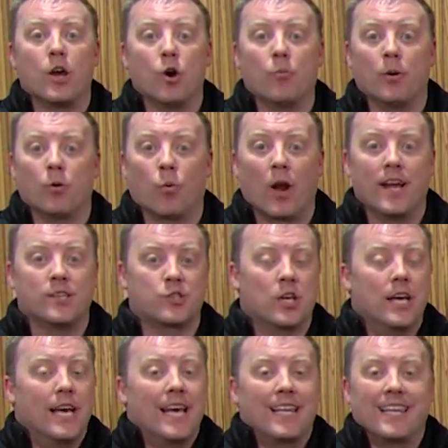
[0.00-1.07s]
open race.
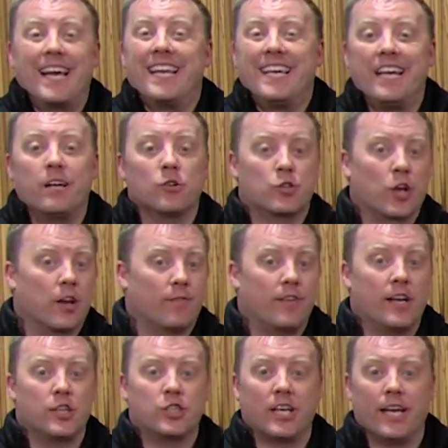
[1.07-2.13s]
Lady Eagles are going to
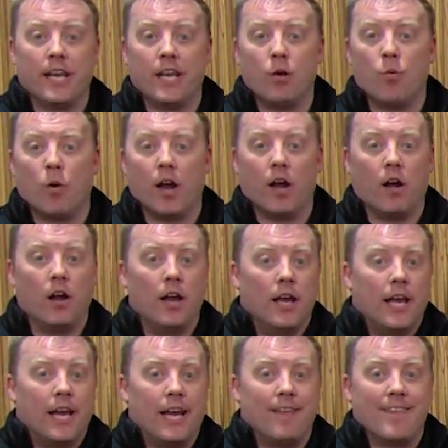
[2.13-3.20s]
finish anywhere
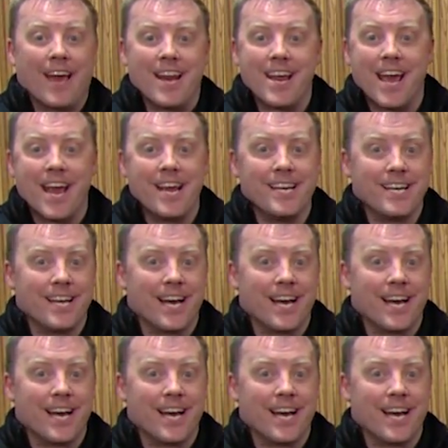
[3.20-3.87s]
in that 8,